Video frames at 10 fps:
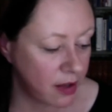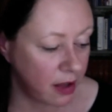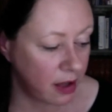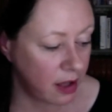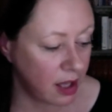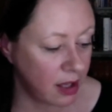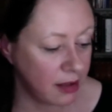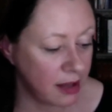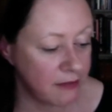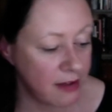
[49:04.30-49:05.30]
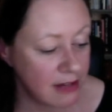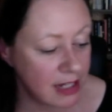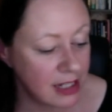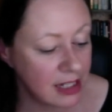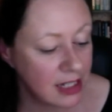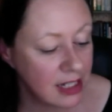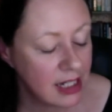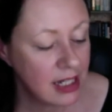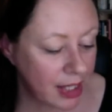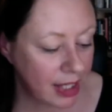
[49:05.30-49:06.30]
a very,
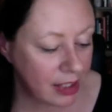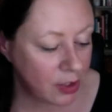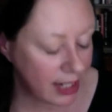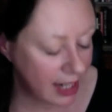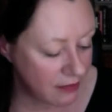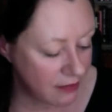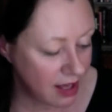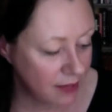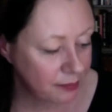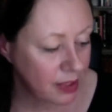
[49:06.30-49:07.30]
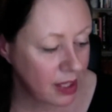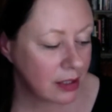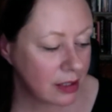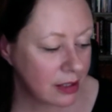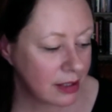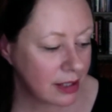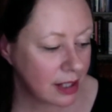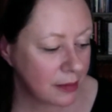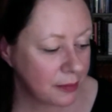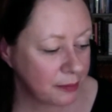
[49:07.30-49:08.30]
clever
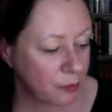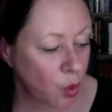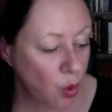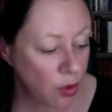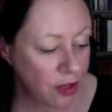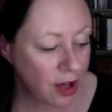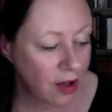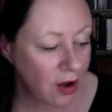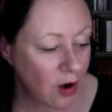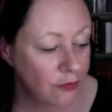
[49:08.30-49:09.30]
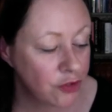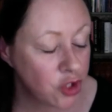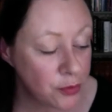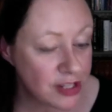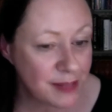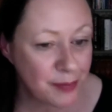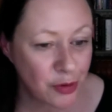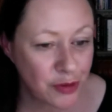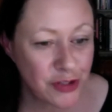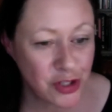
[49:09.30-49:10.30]
author of numerous
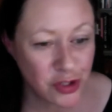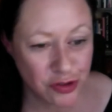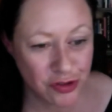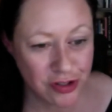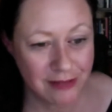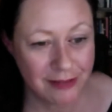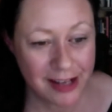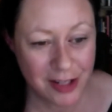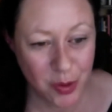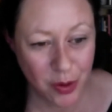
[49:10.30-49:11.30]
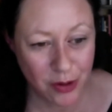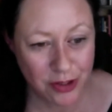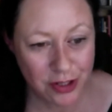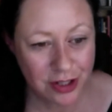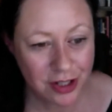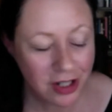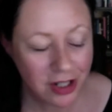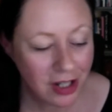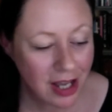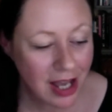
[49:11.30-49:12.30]
books for children. That's a quote.
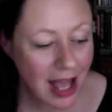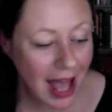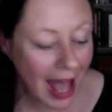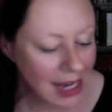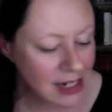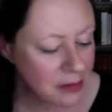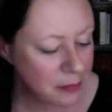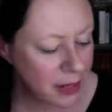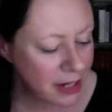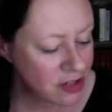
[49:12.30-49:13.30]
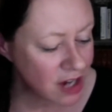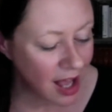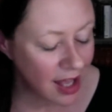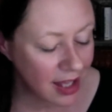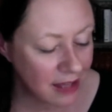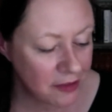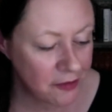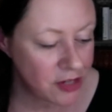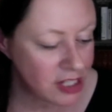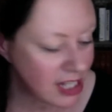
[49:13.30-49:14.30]
And Belinda and I, the
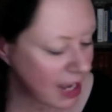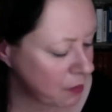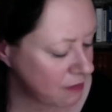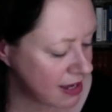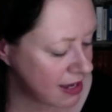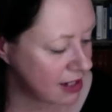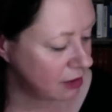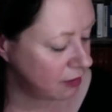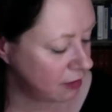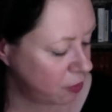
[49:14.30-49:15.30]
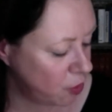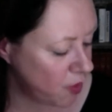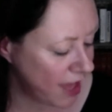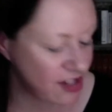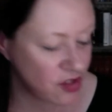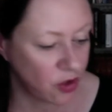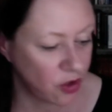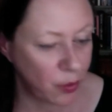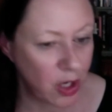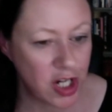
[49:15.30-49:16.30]
first time we read it, thought, well, that's
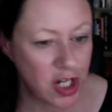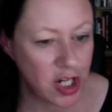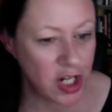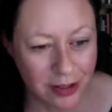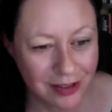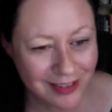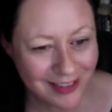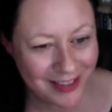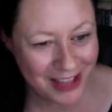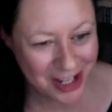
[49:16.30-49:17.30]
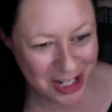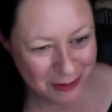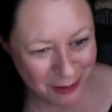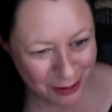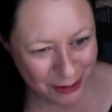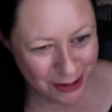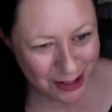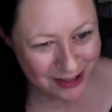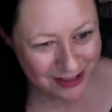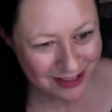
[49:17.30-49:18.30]
odd. We only know of one book that she
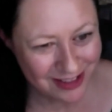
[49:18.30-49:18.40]
wrote,